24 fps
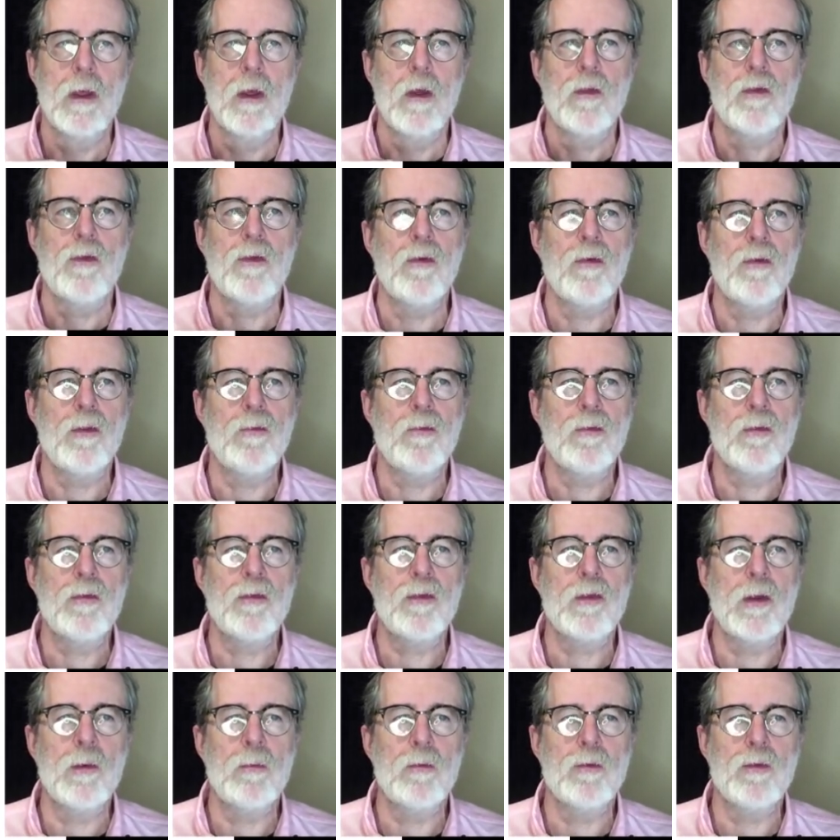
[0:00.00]
So the first
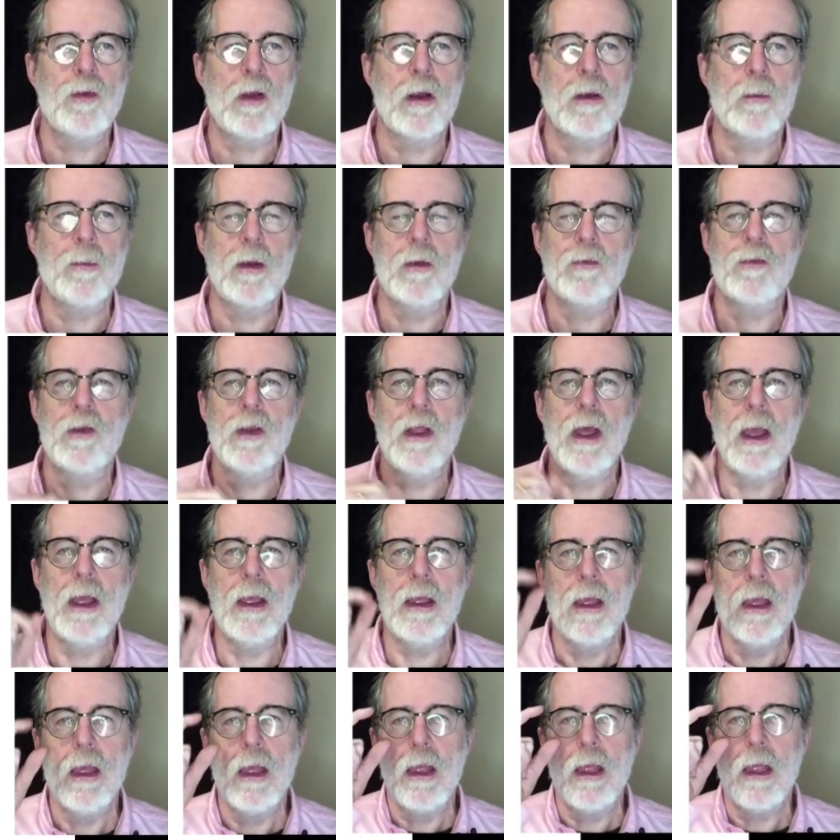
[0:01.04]
thing we'll talk about today
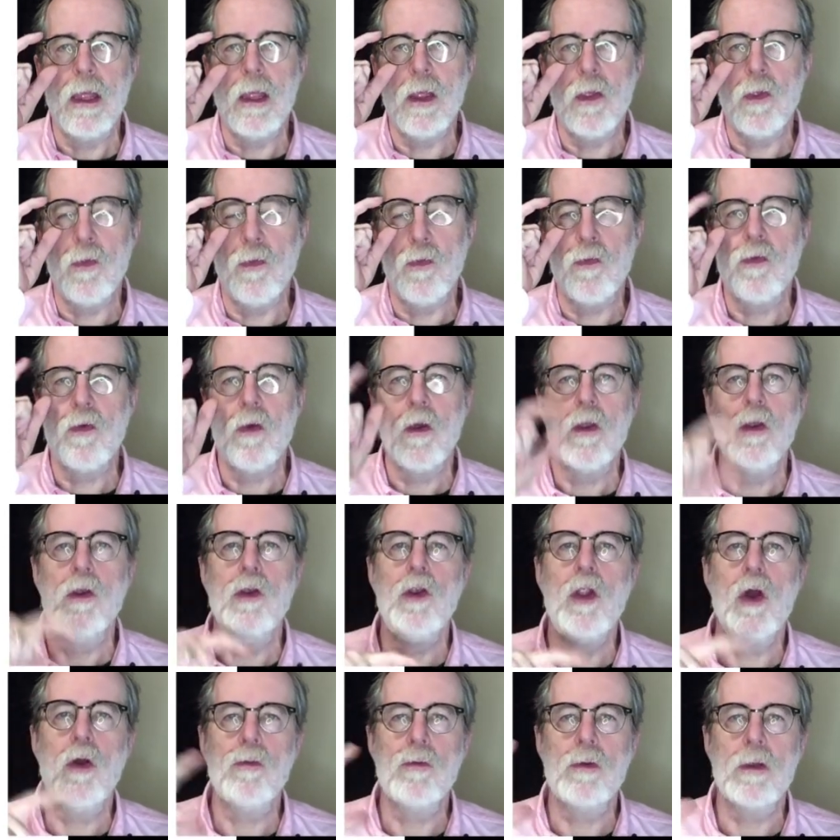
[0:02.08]
is
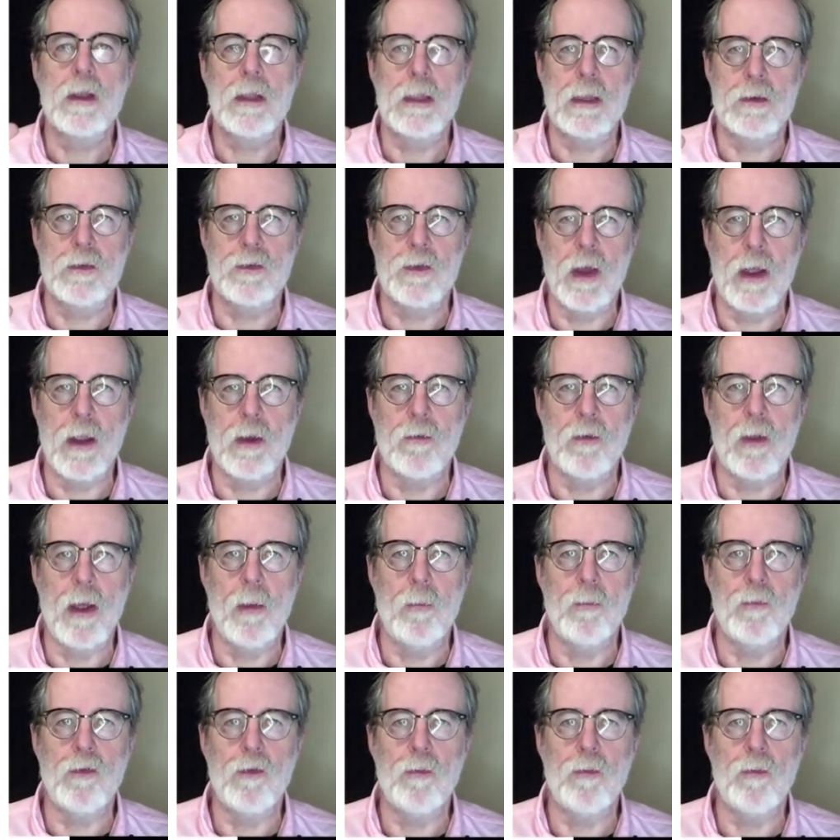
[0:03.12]
NodeLink diagrams,